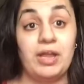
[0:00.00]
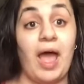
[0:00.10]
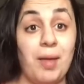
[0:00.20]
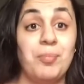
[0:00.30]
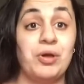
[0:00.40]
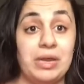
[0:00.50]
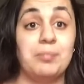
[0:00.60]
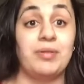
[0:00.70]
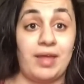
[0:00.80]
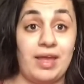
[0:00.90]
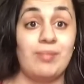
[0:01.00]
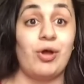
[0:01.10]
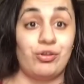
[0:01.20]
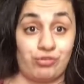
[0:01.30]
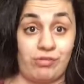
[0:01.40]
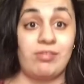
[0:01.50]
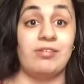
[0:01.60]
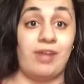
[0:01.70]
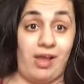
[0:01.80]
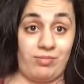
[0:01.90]
I'm putting blame on
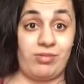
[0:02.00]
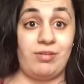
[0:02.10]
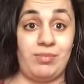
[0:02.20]
Tristan Thompson